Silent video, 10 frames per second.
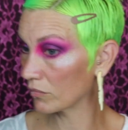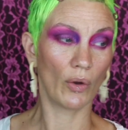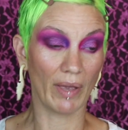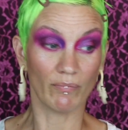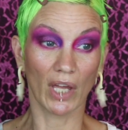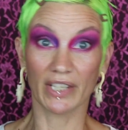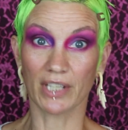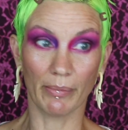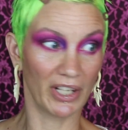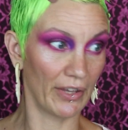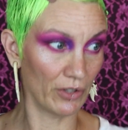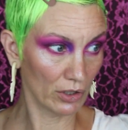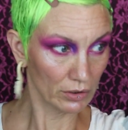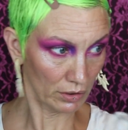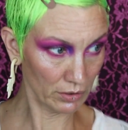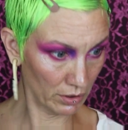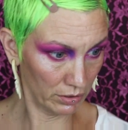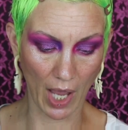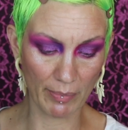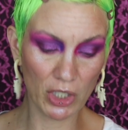Okay, it's coming together.
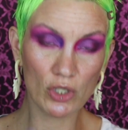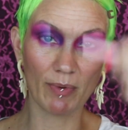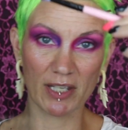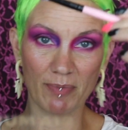Whew. I'm going to use my